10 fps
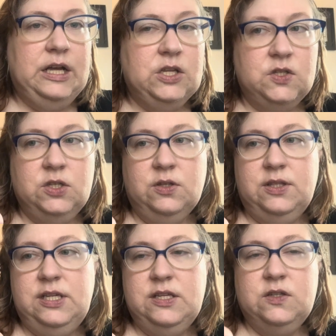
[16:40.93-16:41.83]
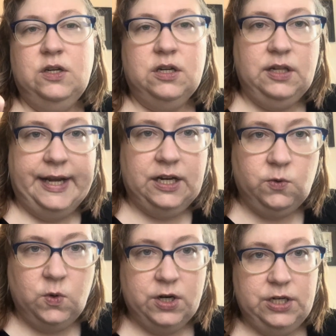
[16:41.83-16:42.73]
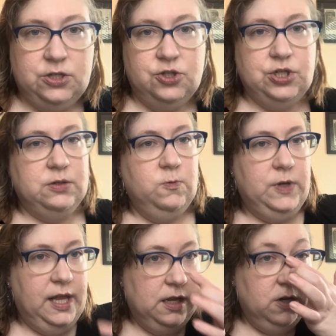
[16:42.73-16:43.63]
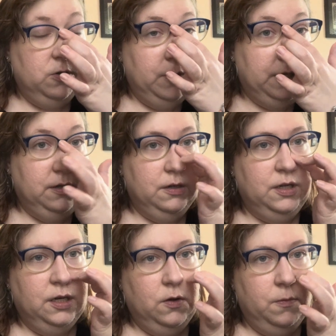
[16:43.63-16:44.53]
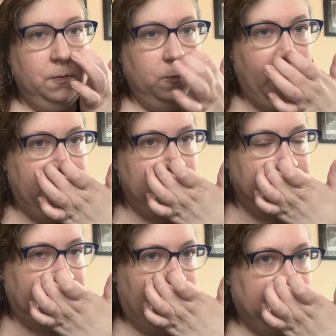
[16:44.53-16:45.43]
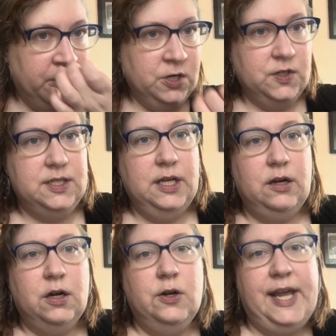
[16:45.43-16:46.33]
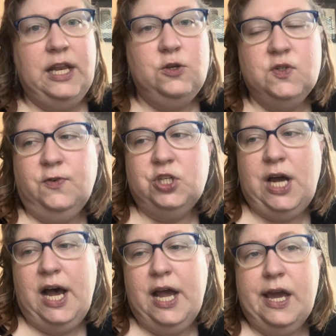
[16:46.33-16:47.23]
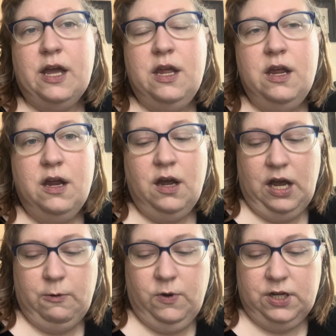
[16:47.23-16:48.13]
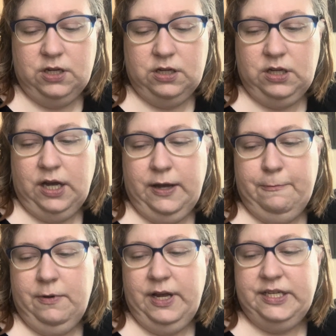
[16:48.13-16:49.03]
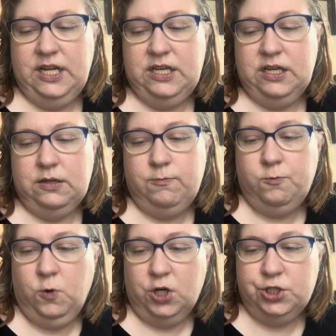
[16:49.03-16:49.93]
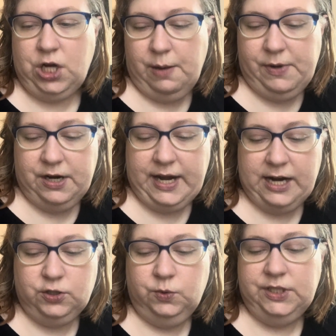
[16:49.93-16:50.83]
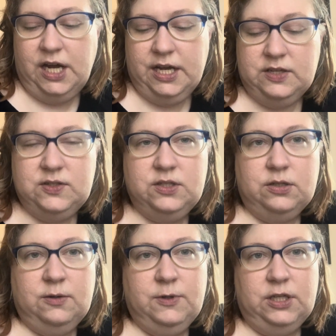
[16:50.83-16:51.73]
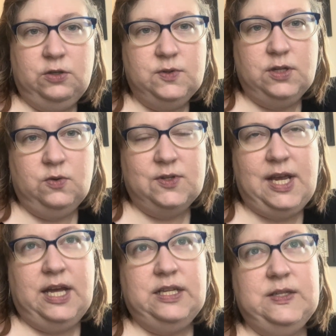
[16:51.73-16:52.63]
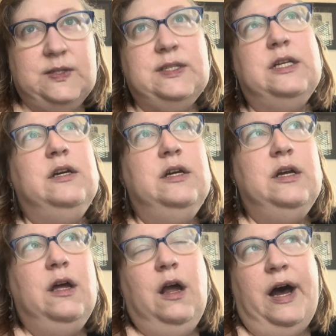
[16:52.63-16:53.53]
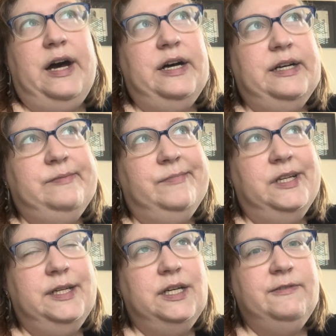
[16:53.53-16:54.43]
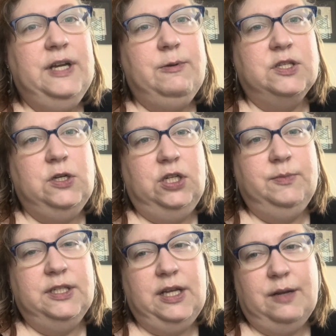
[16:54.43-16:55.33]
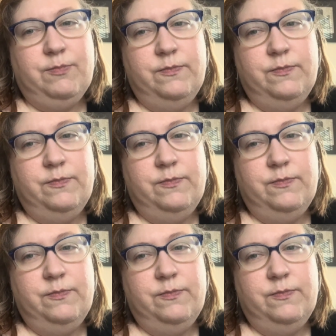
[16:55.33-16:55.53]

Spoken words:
So these are like an orange and yellow and, you know, red flowers that are again used for dye. I did a workshop on natural dyes, so I want to use those as, I forget what it's called, but like,